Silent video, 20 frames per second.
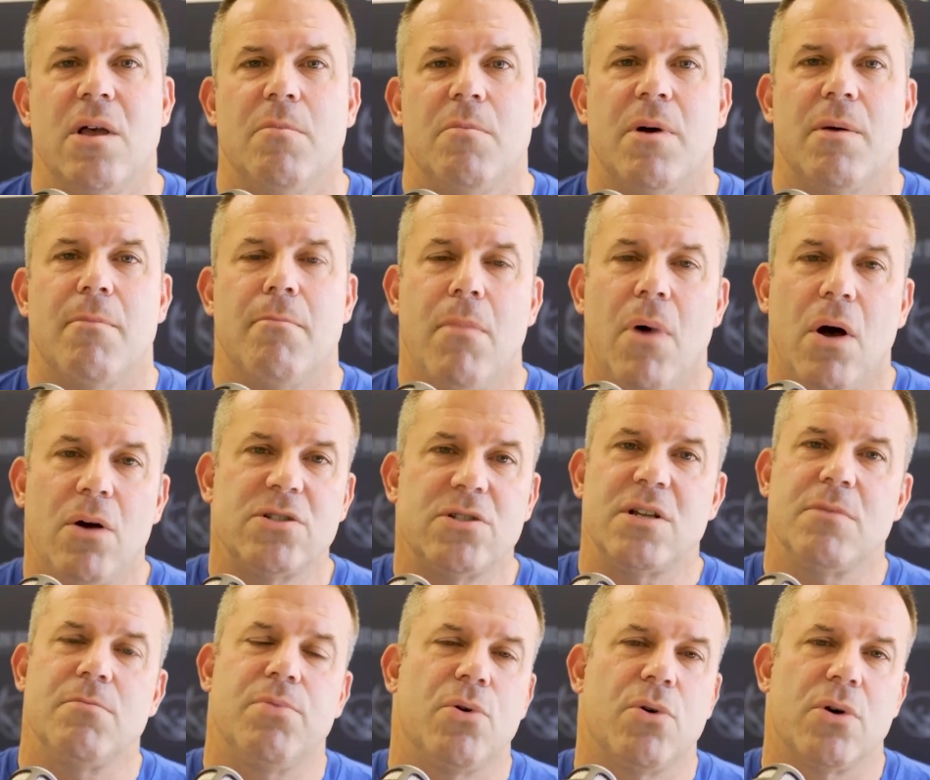But
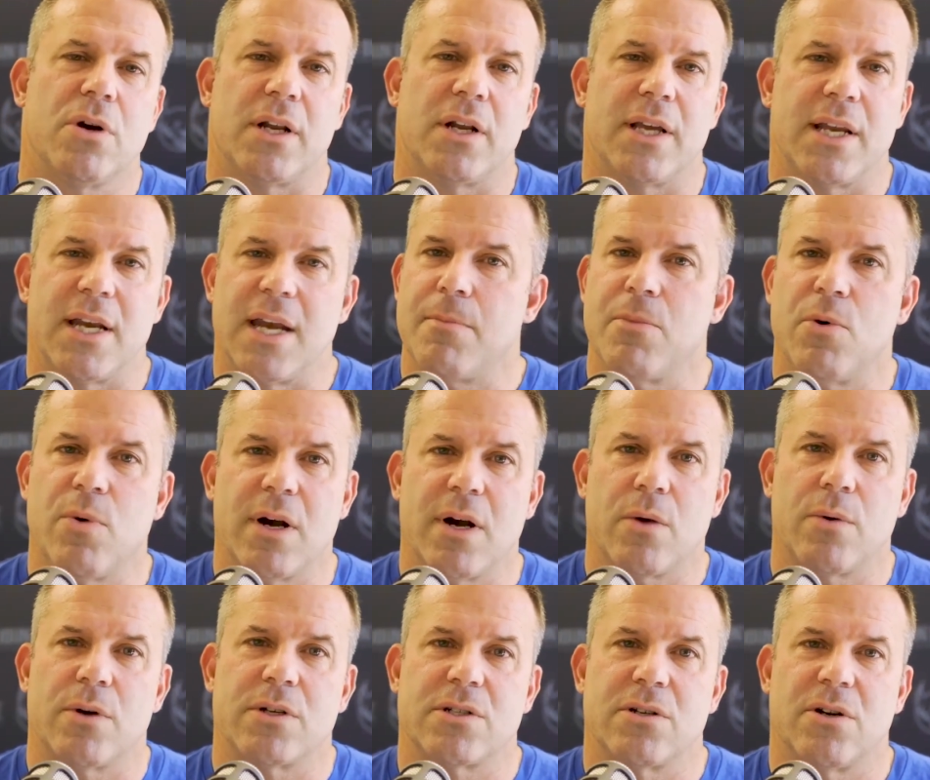most importantly, number one
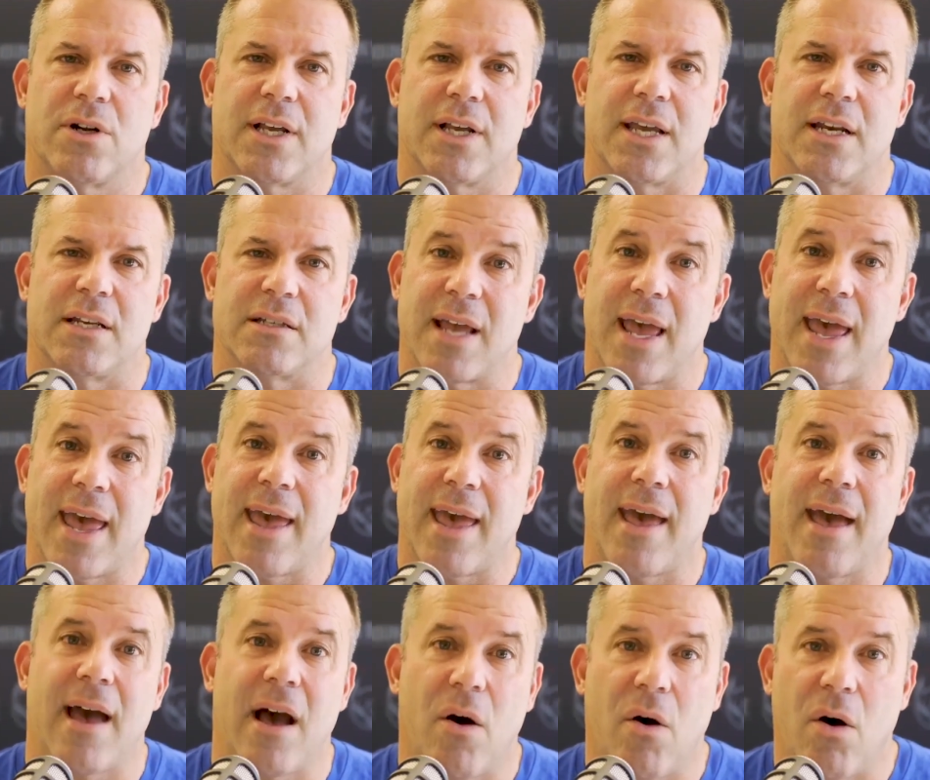question I get is
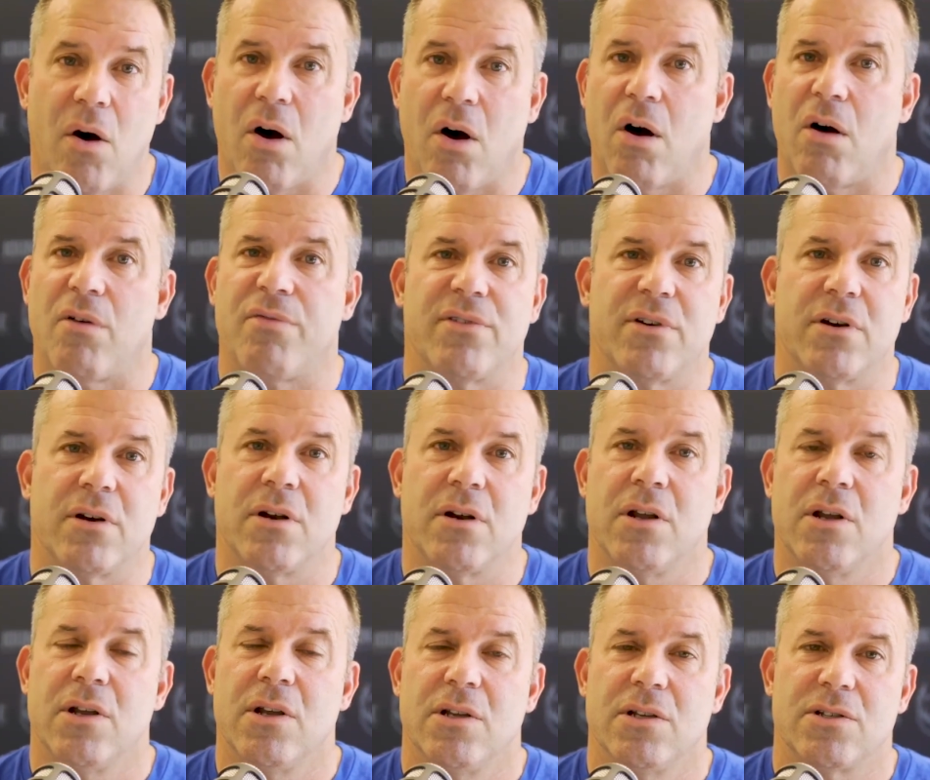how often
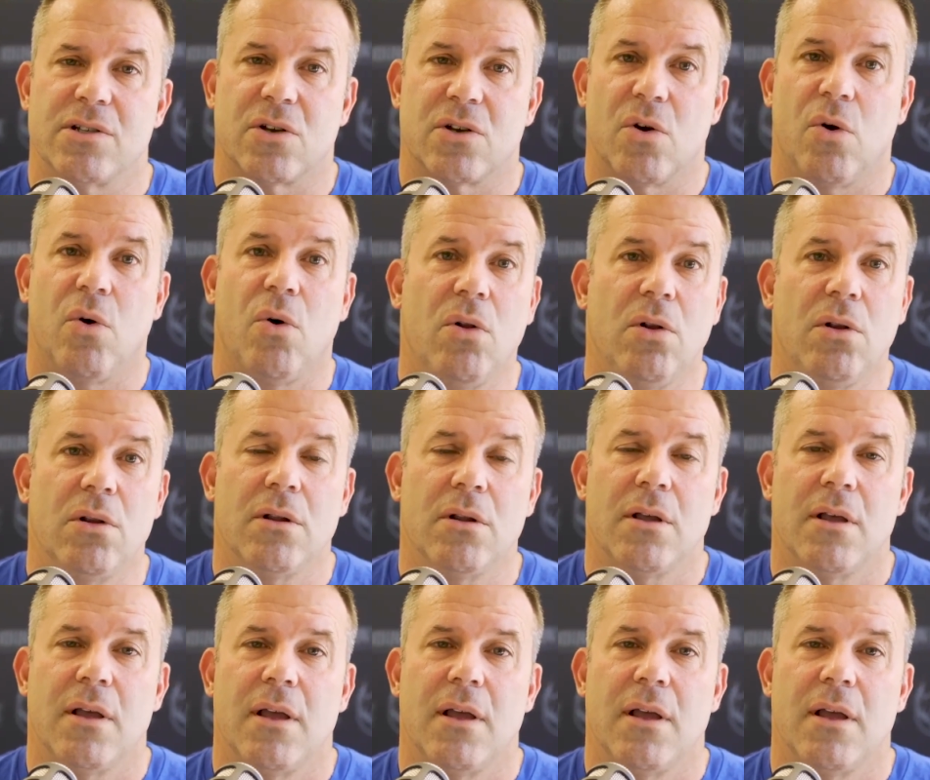to call